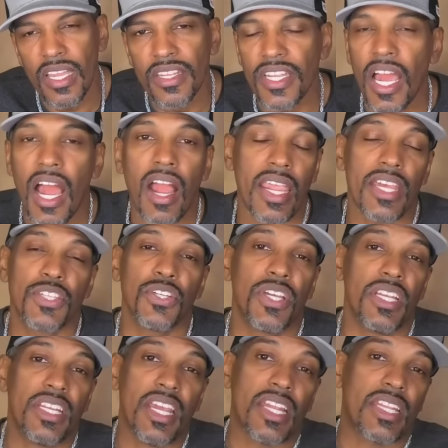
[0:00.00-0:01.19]
Now, I guess you
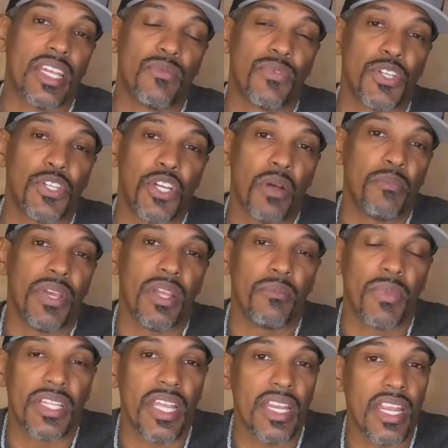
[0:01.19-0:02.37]
could get them for jumping,
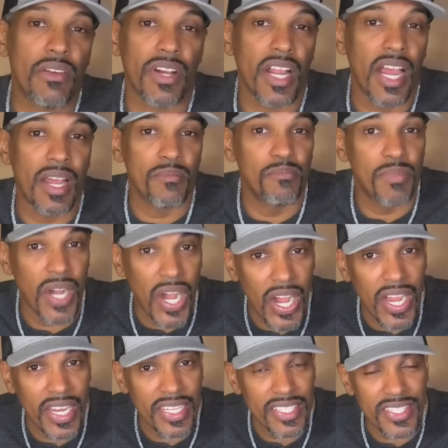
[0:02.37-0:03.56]
but they never got bond.